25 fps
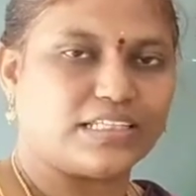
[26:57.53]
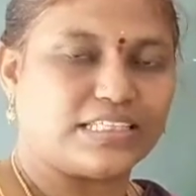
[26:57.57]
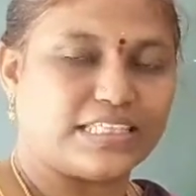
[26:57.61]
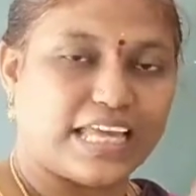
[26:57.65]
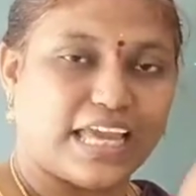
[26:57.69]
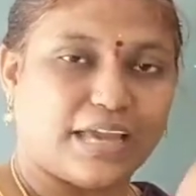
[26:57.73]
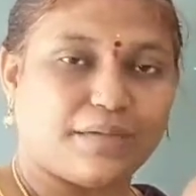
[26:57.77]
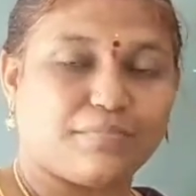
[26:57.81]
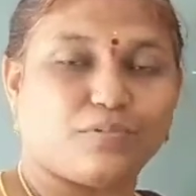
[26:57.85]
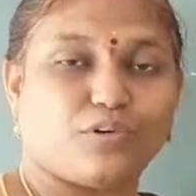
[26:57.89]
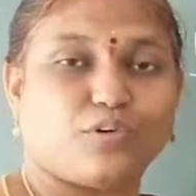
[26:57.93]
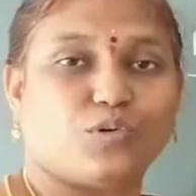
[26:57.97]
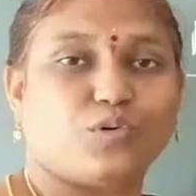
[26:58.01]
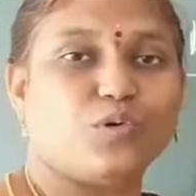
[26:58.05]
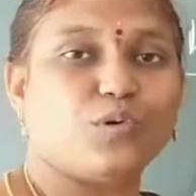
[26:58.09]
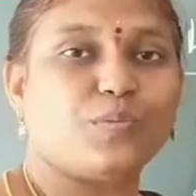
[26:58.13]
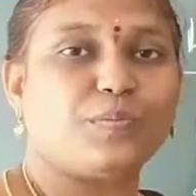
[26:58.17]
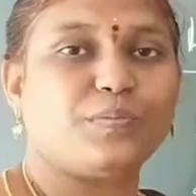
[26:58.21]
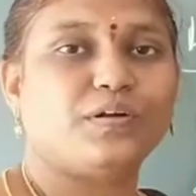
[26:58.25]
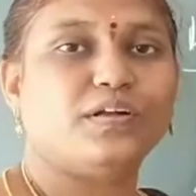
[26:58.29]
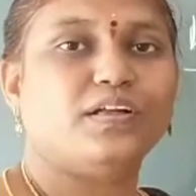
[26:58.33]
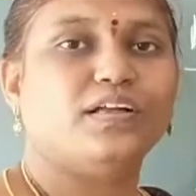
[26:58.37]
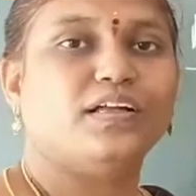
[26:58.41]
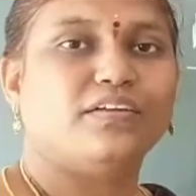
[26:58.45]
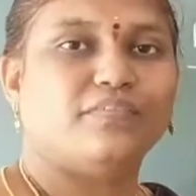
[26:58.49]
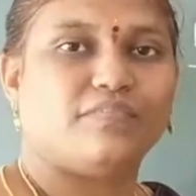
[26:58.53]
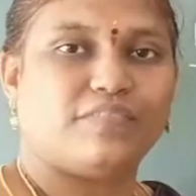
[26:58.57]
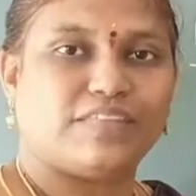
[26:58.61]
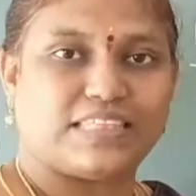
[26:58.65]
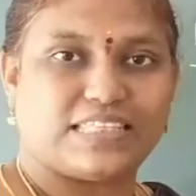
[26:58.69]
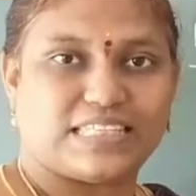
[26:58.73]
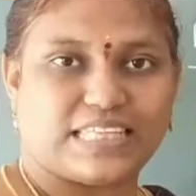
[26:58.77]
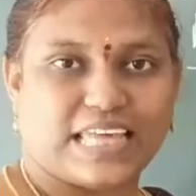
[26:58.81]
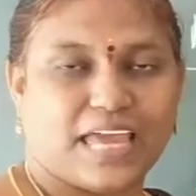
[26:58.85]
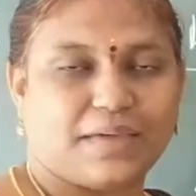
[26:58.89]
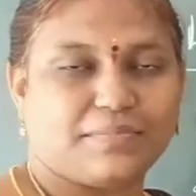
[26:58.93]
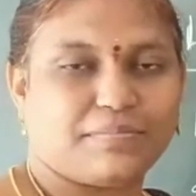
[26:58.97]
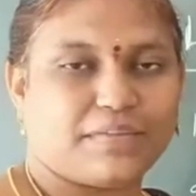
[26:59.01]
same group with
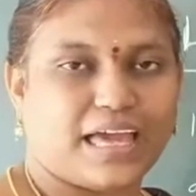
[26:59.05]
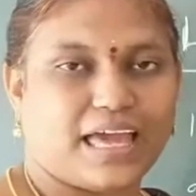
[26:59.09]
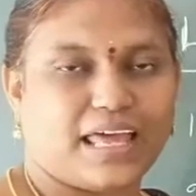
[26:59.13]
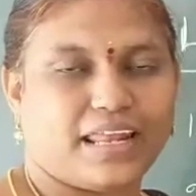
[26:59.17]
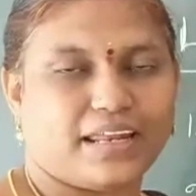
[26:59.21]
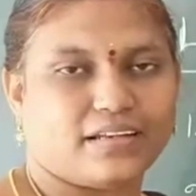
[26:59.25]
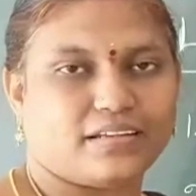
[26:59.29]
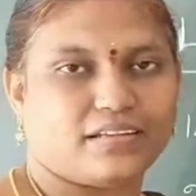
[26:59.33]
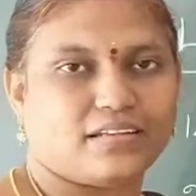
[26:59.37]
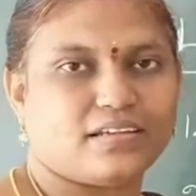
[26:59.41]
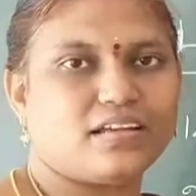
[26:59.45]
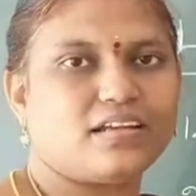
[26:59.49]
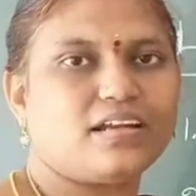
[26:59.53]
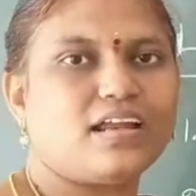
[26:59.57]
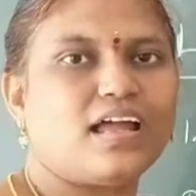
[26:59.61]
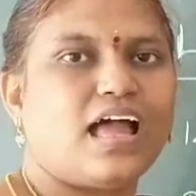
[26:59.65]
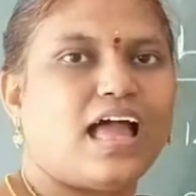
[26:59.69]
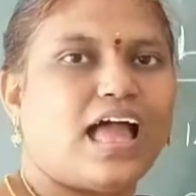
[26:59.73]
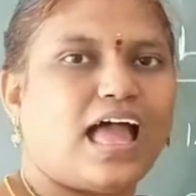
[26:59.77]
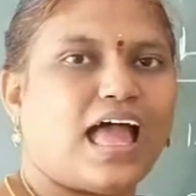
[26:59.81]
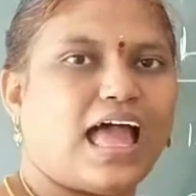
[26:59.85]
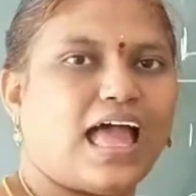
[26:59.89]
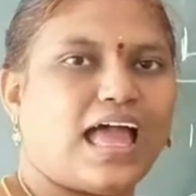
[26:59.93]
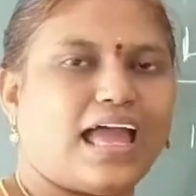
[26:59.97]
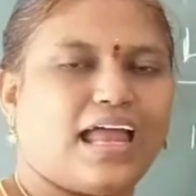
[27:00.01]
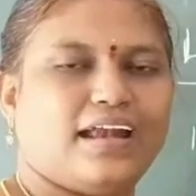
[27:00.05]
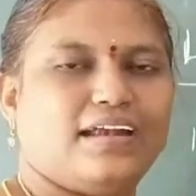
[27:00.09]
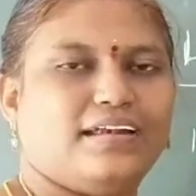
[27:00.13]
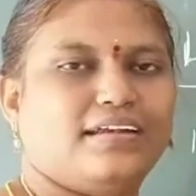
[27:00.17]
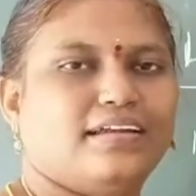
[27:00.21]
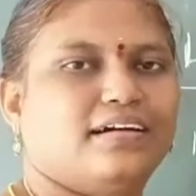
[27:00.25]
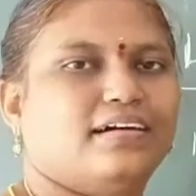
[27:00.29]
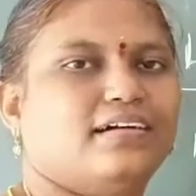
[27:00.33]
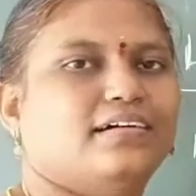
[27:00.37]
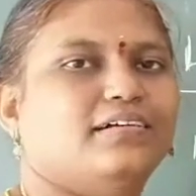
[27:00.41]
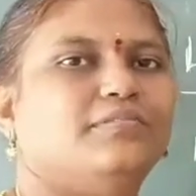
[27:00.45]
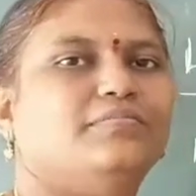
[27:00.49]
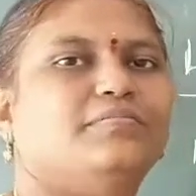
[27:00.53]
same character, and
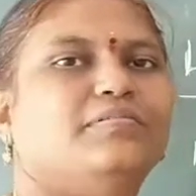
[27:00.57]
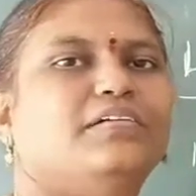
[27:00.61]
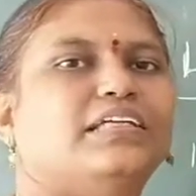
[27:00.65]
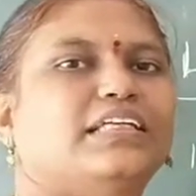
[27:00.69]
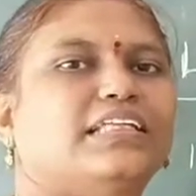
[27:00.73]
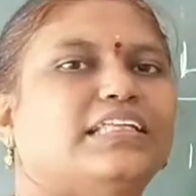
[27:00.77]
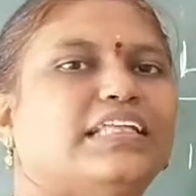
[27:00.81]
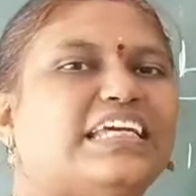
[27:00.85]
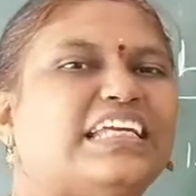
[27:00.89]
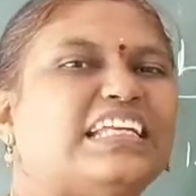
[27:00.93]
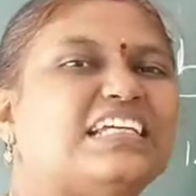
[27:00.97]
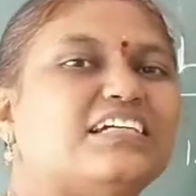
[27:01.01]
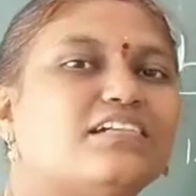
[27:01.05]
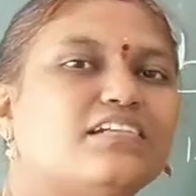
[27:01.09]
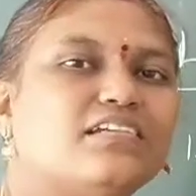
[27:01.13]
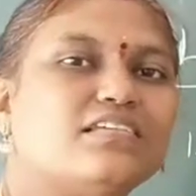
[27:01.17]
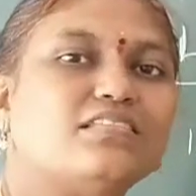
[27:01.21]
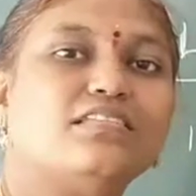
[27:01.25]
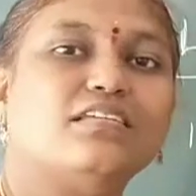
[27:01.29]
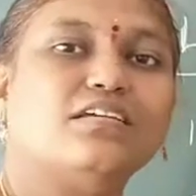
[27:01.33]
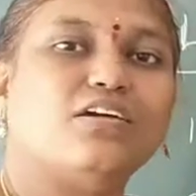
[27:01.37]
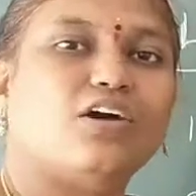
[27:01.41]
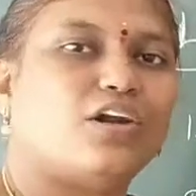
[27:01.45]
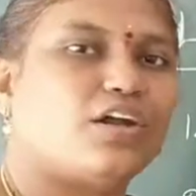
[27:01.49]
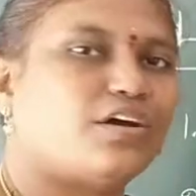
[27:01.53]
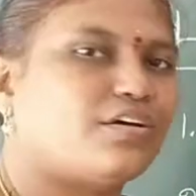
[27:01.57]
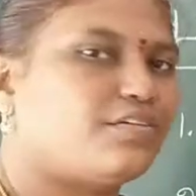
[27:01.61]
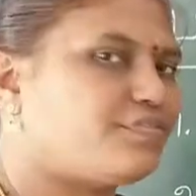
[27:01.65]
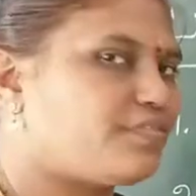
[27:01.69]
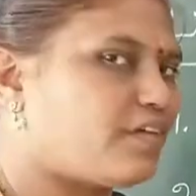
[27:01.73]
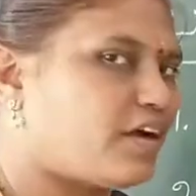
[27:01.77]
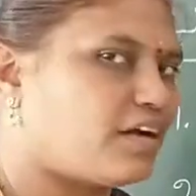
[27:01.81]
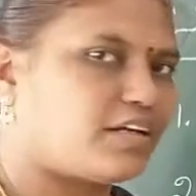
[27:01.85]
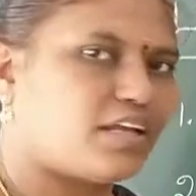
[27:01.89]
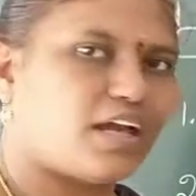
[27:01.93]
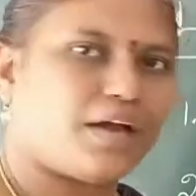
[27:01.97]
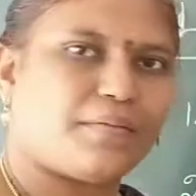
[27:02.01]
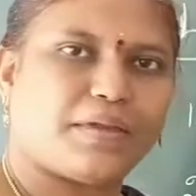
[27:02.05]
in the increasing order
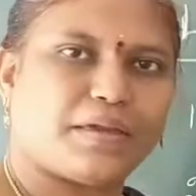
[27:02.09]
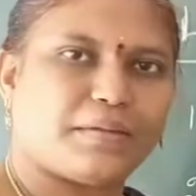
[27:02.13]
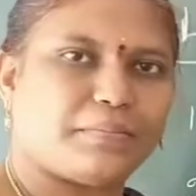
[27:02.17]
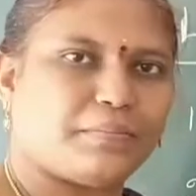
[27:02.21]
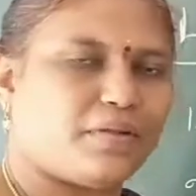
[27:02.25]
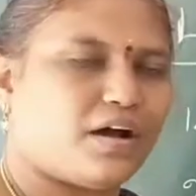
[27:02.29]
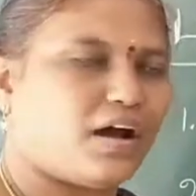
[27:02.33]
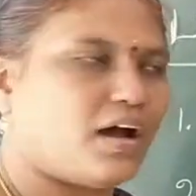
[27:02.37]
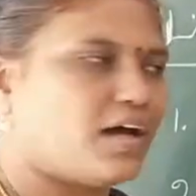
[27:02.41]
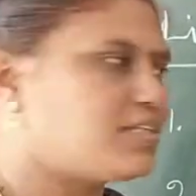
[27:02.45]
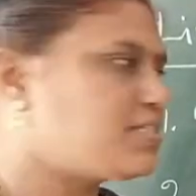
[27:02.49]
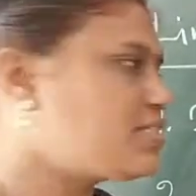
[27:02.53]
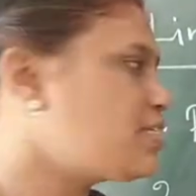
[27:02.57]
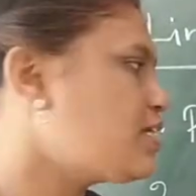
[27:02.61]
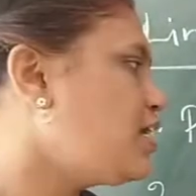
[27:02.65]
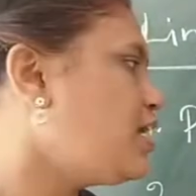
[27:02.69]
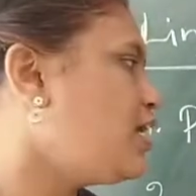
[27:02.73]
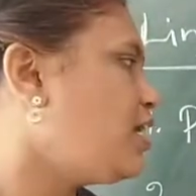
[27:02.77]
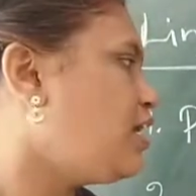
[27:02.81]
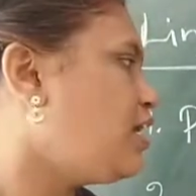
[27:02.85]
of atomic mass,